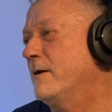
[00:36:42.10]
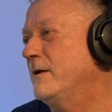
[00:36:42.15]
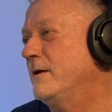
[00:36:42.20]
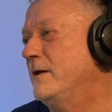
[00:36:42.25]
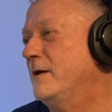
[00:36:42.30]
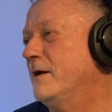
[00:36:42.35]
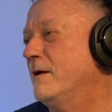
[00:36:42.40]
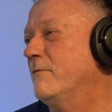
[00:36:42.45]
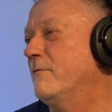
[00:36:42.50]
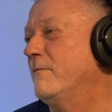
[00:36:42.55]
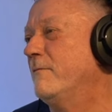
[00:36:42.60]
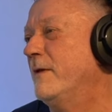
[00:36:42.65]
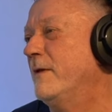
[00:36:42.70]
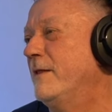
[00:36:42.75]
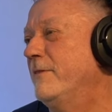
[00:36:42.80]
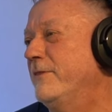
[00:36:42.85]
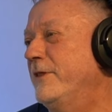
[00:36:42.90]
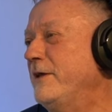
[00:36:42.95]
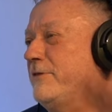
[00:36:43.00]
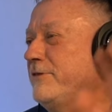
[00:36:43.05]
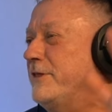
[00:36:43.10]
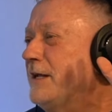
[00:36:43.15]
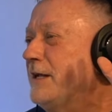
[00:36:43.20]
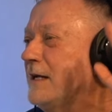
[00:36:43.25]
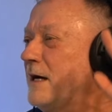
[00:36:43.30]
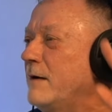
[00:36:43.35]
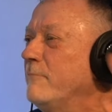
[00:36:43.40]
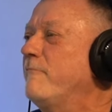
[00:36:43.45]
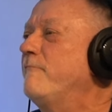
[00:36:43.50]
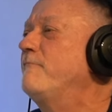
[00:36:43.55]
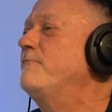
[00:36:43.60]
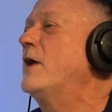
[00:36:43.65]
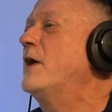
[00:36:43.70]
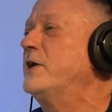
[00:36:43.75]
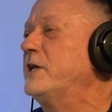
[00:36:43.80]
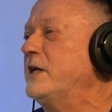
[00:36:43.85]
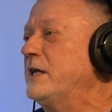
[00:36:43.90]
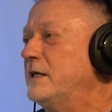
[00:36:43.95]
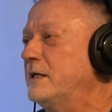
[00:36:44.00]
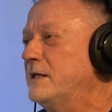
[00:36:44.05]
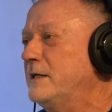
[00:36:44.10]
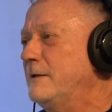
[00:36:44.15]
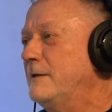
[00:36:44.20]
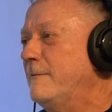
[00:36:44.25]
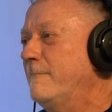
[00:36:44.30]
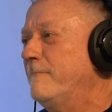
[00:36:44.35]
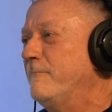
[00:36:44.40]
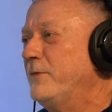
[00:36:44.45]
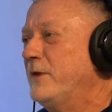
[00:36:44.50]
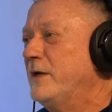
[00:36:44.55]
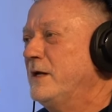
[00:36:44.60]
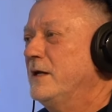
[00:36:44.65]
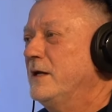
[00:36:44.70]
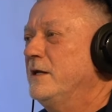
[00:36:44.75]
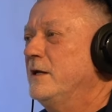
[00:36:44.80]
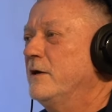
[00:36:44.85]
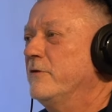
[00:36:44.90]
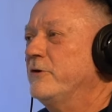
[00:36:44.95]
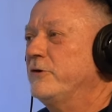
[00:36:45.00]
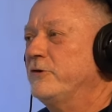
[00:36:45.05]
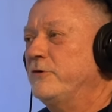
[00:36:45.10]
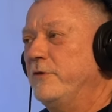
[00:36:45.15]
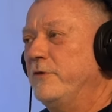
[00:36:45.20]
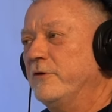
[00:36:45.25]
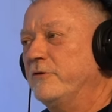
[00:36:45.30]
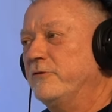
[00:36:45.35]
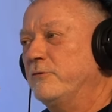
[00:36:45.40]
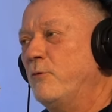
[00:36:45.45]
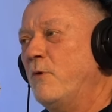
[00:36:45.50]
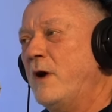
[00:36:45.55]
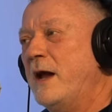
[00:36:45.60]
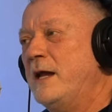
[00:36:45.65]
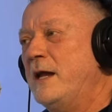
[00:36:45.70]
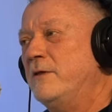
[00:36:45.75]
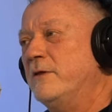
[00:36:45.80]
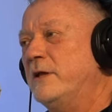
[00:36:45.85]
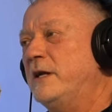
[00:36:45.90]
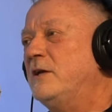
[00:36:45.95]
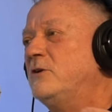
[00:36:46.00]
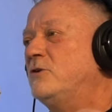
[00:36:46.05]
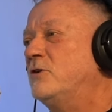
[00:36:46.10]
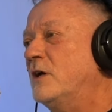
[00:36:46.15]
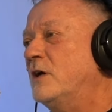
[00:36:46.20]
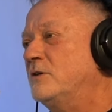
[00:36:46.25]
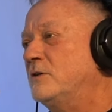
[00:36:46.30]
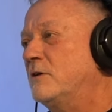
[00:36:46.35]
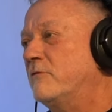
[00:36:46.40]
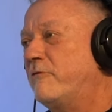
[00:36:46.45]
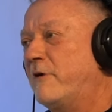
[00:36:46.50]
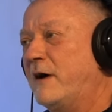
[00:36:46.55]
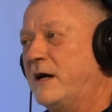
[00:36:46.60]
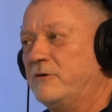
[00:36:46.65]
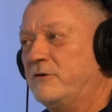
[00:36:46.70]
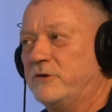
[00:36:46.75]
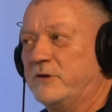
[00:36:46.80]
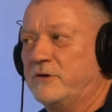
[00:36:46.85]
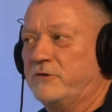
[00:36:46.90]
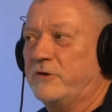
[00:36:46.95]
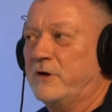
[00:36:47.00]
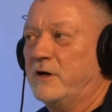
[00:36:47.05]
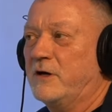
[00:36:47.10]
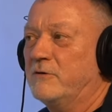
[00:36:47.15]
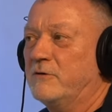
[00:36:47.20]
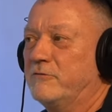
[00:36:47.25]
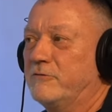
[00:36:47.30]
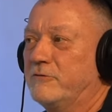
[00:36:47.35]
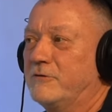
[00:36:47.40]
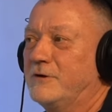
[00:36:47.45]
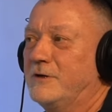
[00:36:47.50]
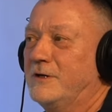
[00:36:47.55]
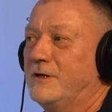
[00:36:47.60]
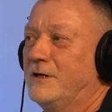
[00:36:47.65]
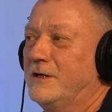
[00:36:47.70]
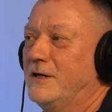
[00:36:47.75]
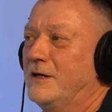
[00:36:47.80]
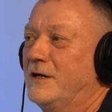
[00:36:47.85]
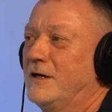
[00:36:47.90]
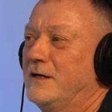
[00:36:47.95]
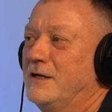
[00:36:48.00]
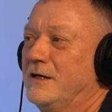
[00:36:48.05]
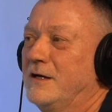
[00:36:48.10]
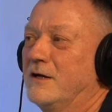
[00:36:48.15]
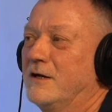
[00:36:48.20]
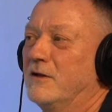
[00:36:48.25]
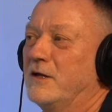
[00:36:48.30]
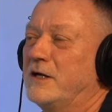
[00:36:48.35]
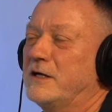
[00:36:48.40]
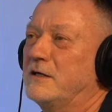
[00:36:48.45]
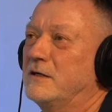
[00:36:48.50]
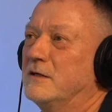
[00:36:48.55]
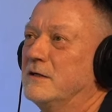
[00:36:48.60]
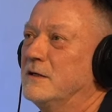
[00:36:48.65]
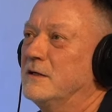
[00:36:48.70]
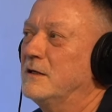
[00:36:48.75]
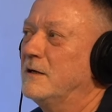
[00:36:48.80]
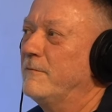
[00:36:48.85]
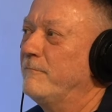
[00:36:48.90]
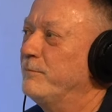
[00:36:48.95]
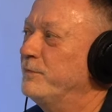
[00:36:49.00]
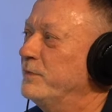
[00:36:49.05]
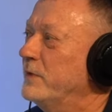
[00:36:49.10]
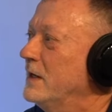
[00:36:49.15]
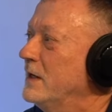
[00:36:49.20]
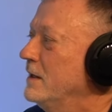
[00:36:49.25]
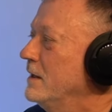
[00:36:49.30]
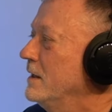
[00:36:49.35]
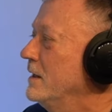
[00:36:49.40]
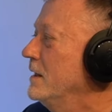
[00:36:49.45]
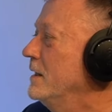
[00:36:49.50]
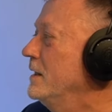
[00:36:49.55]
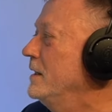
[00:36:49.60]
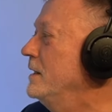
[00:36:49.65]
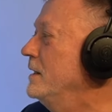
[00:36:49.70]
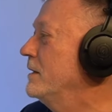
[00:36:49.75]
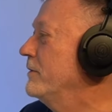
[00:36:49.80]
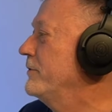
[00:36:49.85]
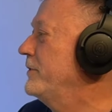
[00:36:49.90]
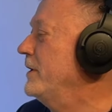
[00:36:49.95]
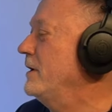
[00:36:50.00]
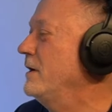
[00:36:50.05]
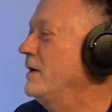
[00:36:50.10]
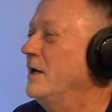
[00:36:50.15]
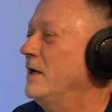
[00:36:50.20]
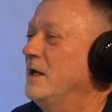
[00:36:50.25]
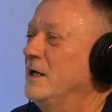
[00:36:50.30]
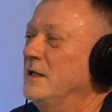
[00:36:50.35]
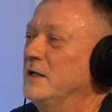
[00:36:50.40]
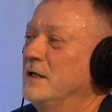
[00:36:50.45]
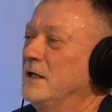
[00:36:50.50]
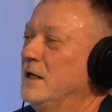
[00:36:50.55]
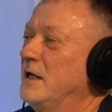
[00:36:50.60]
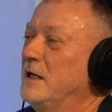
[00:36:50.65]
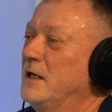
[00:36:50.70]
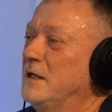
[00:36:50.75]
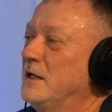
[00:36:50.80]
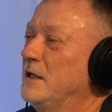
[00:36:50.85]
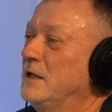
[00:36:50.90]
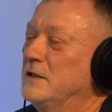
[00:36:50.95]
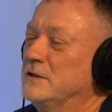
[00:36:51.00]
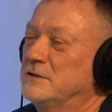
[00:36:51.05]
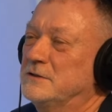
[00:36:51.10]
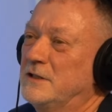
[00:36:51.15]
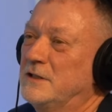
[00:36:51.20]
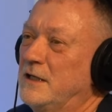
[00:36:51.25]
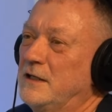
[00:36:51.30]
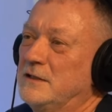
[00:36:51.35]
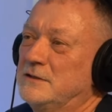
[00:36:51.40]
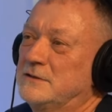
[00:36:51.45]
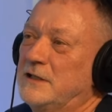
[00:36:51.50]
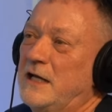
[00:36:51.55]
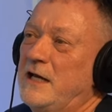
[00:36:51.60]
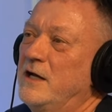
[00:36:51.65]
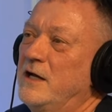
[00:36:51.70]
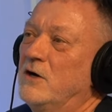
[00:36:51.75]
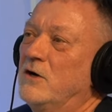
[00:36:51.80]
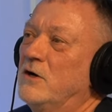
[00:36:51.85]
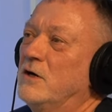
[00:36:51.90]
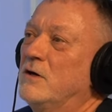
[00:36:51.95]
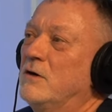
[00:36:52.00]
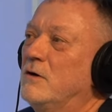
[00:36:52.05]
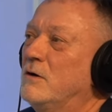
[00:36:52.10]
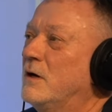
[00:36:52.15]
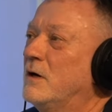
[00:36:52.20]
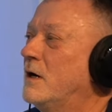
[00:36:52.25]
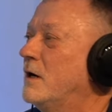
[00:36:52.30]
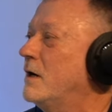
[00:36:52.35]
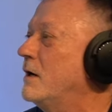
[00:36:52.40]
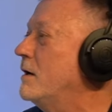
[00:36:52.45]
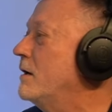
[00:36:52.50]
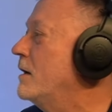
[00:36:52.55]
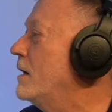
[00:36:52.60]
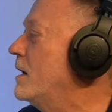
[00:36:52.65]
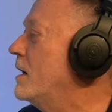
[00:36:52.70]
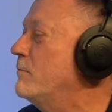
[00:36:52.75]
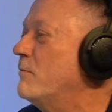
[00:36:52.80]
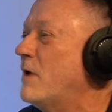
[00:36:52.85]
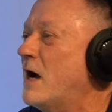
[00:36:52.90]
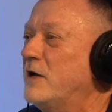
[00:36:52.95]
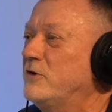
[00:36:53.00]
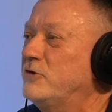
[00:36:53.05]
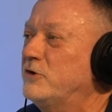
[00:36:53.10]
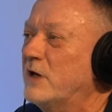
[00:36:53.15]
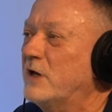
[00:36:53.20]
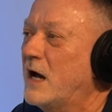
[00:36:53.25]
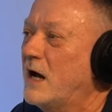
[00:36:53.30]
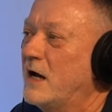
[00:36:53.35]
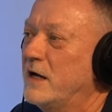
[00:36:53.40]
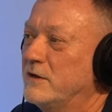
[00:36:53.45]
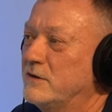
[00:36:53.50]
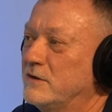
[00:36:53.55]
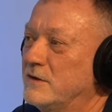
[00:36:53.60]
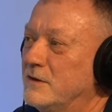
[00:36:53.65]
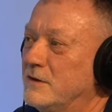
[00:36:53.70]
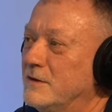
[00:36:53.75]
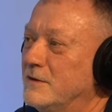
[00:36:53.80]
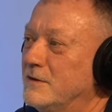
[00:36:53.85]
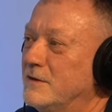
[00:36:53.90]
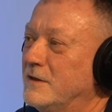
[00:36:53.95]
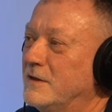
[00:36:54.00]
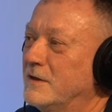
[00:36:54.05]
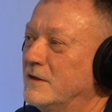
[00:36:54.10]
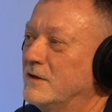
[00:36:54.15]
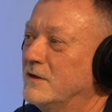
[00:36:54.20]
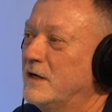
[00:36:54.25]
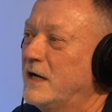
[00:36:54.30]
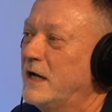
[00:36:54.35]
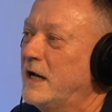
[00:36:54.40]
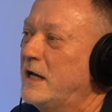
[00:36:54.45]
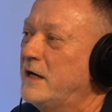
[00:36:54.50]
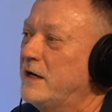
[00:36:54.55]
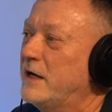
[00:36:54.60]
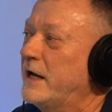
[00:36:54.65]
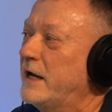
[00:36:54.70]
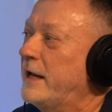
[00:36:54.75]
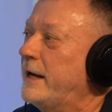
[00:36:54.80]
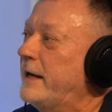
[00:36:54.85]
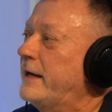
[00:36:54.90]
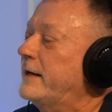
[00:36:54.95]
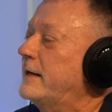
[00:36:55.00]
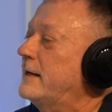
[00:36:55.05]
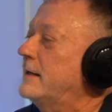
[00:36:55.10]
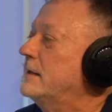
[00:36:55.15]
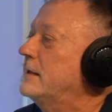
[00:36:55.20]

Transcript: You know, they think I'm funny. You know this this way that it justifies itself. Right you know, like, um, you know, they uh, uh, uh they all are on my side, you know, and and